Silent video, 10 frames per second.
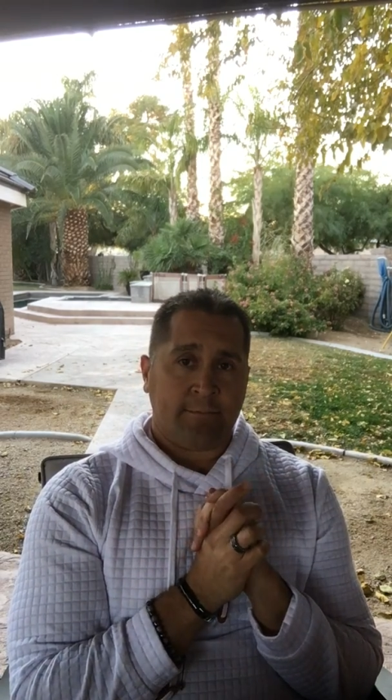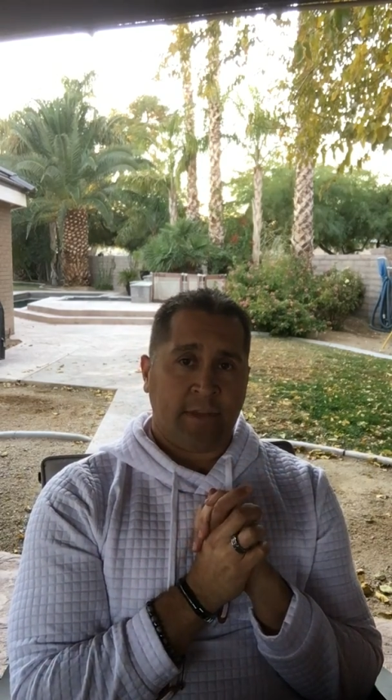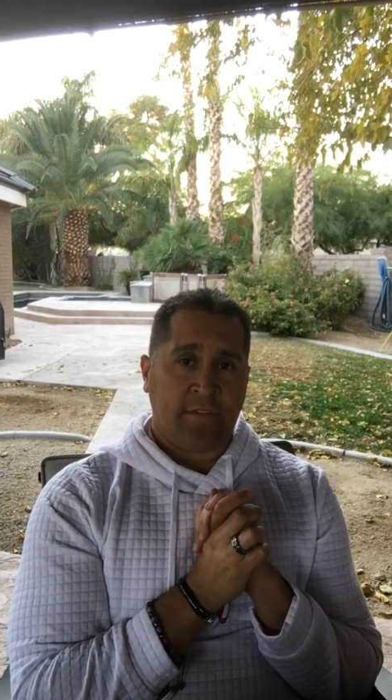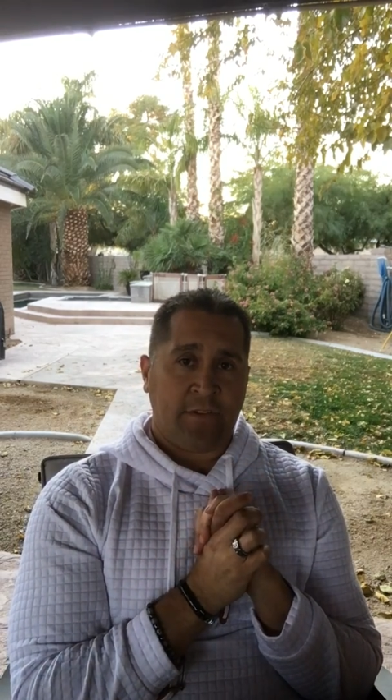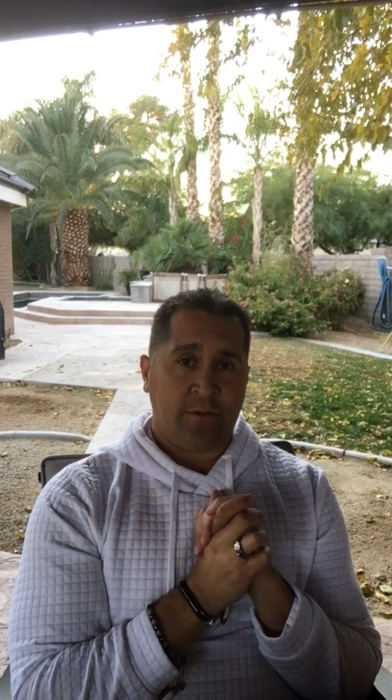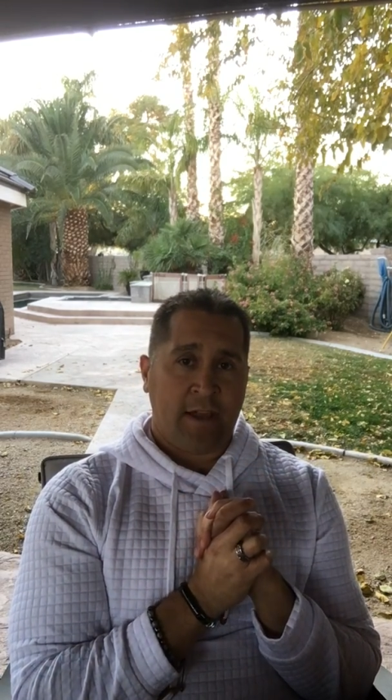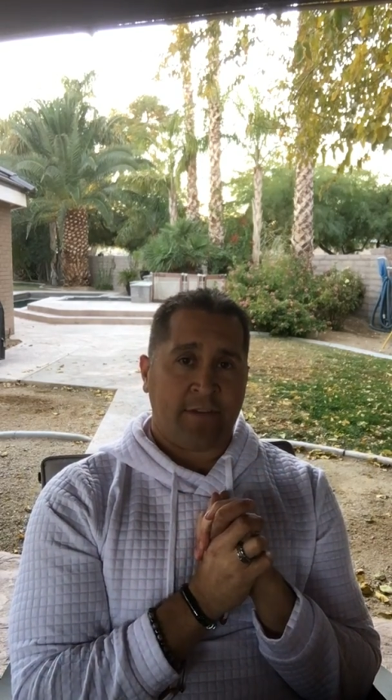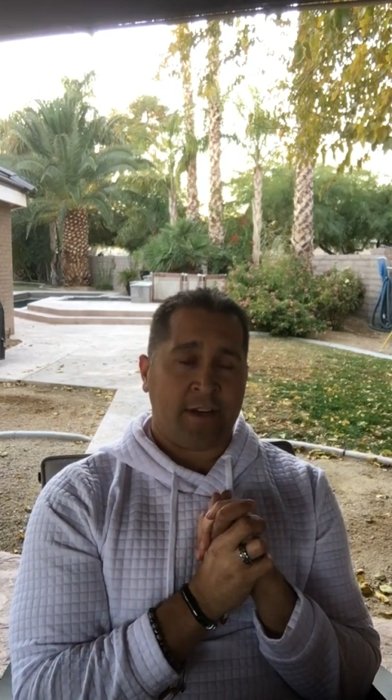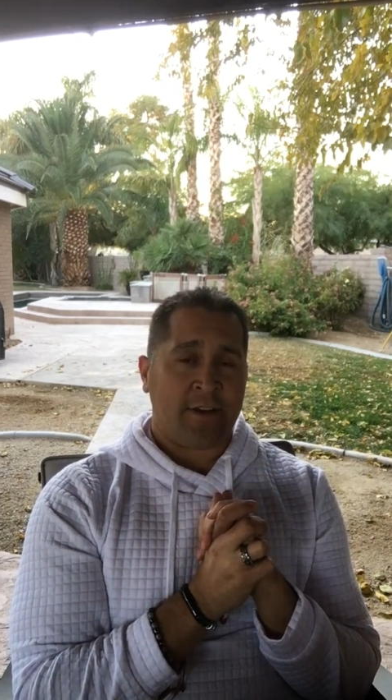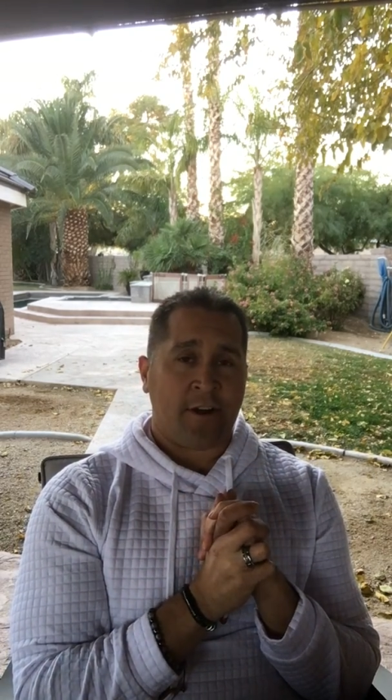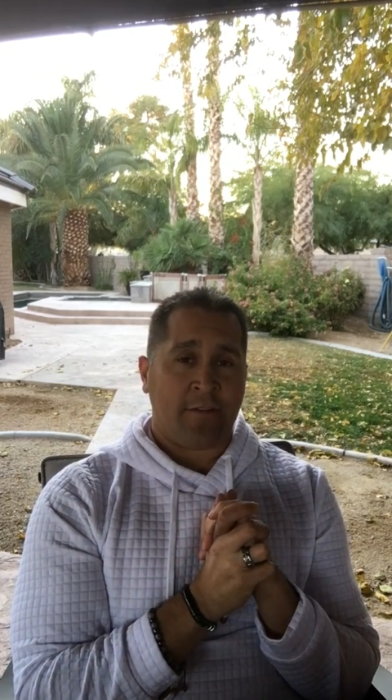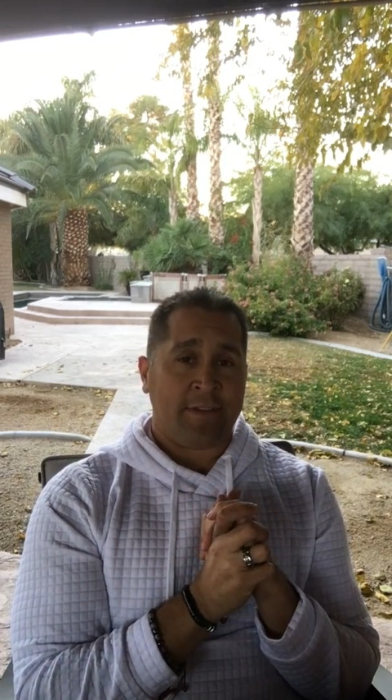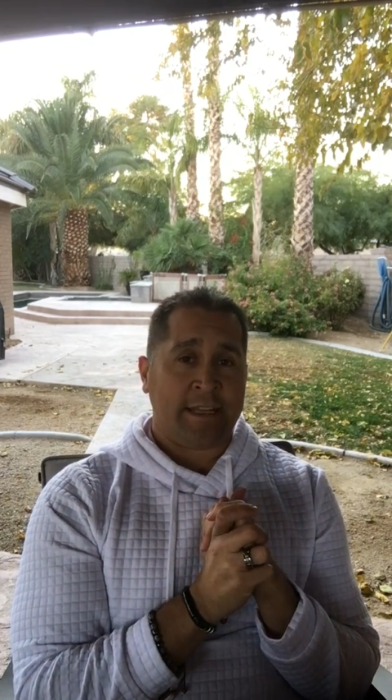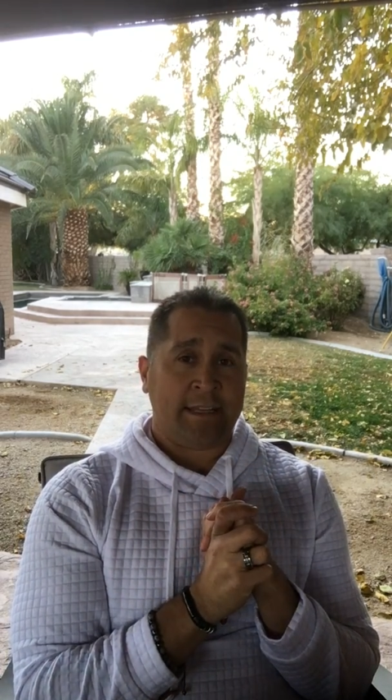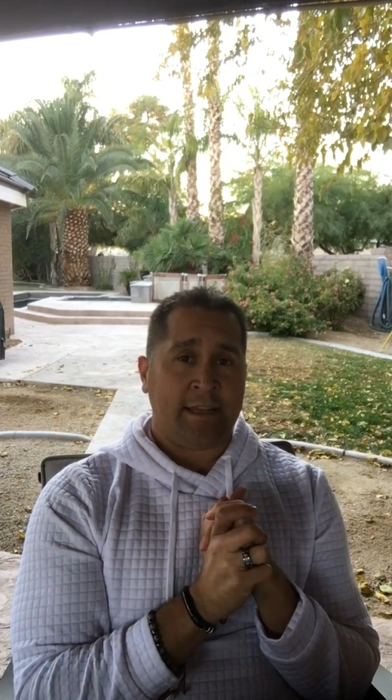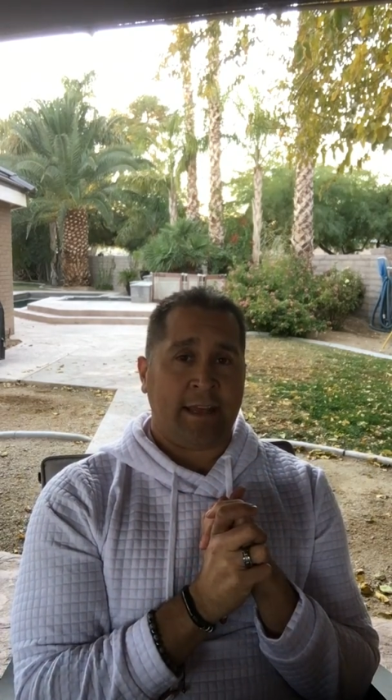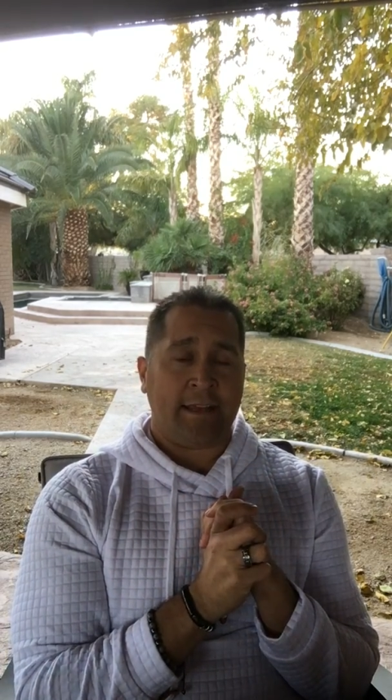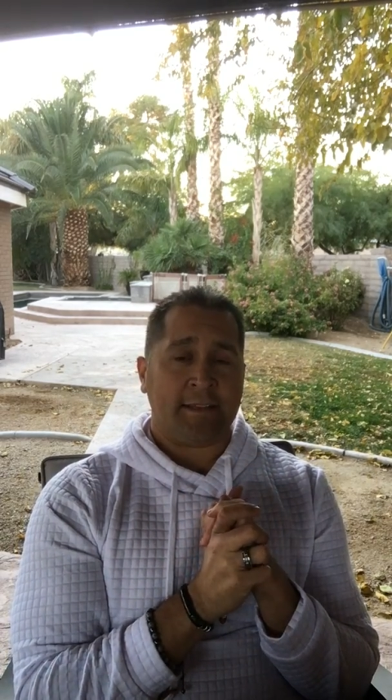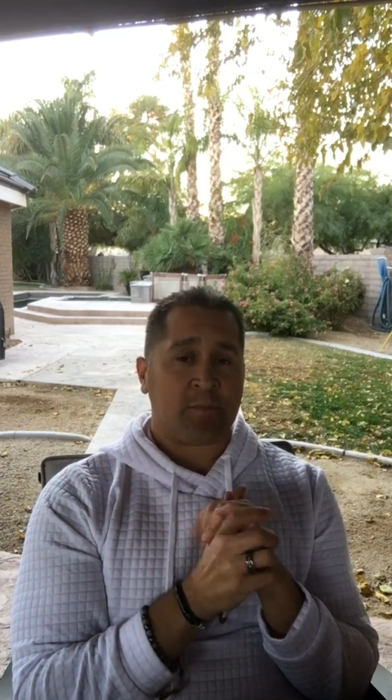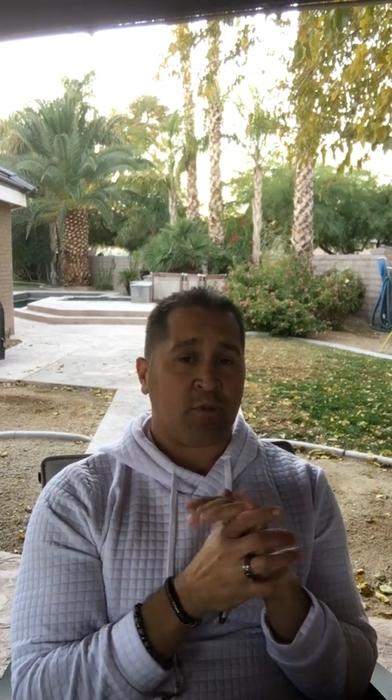if you have a good RV
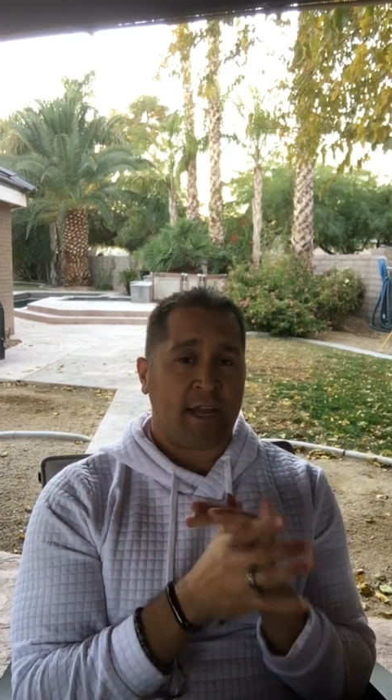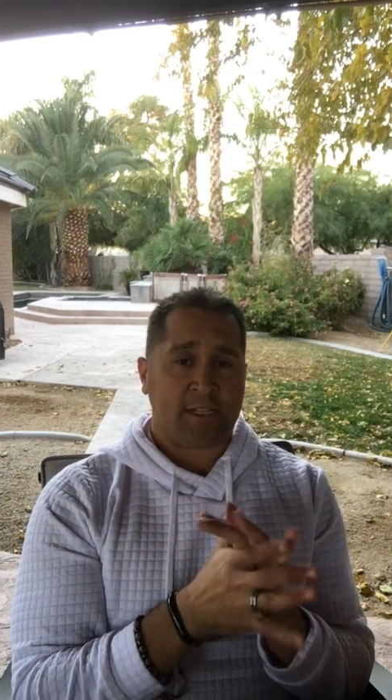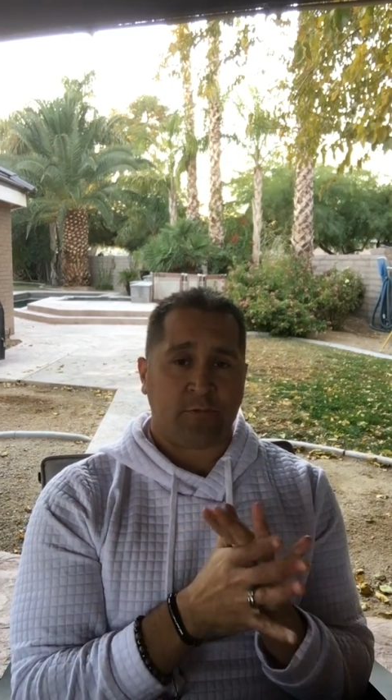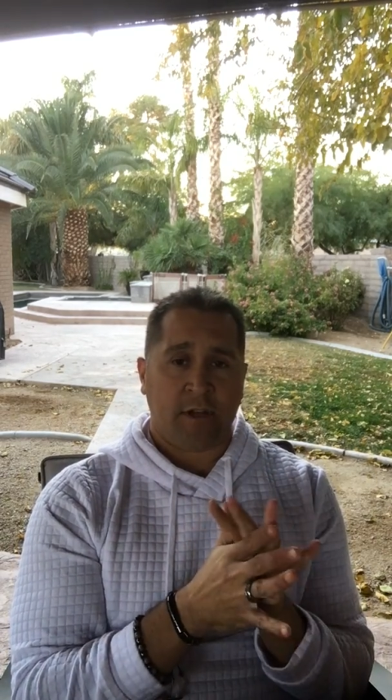and it's priced